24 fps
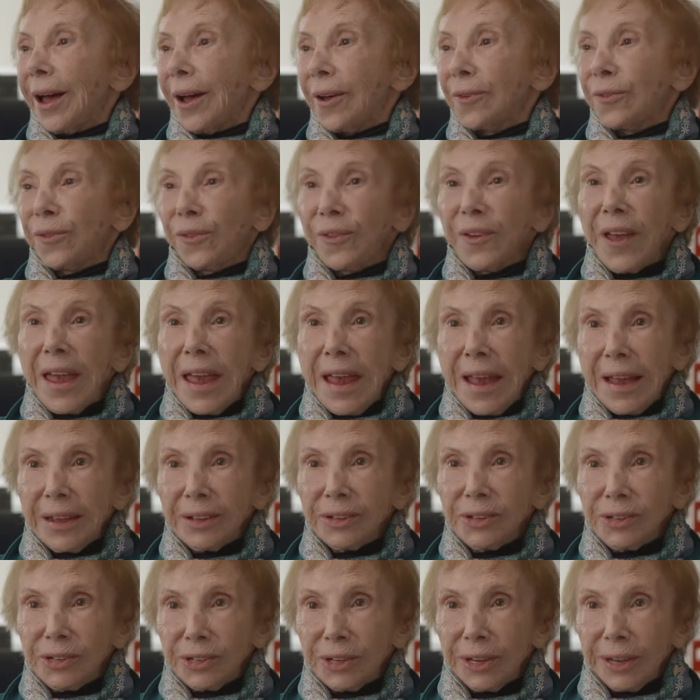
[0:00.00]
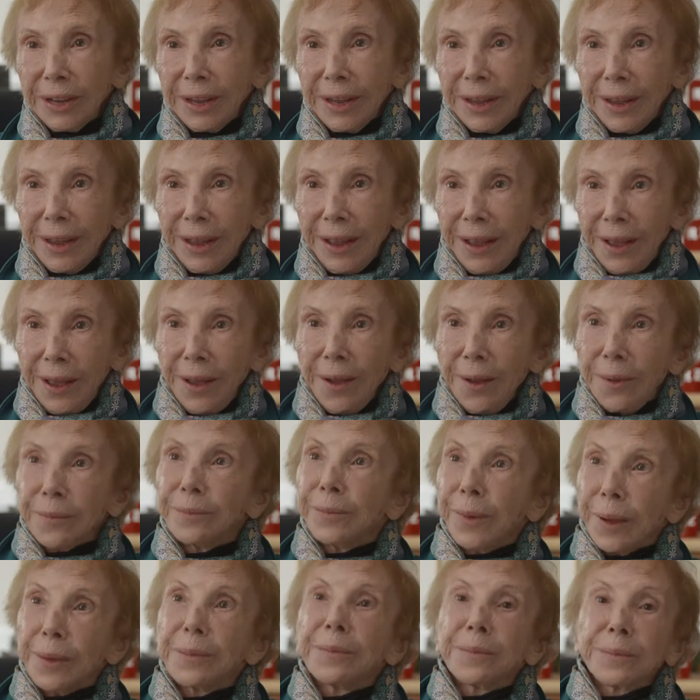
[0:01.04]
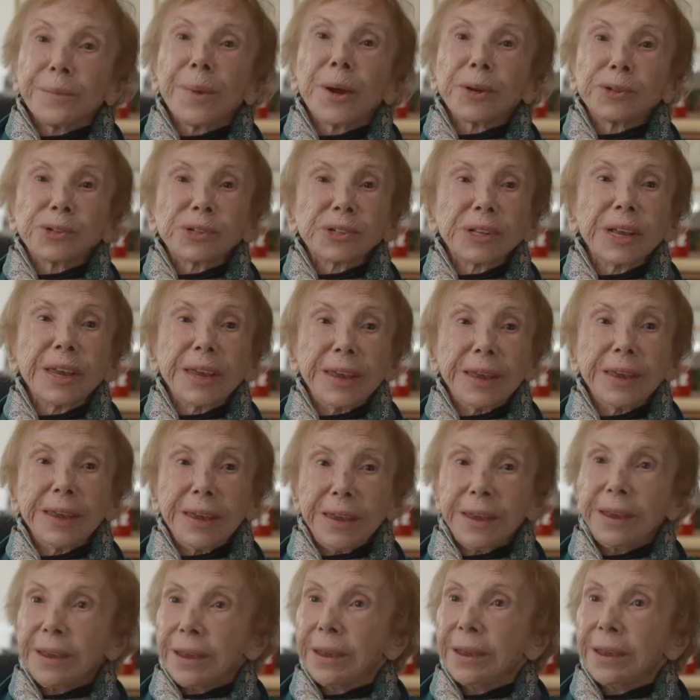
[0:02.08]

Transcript: fans, mostly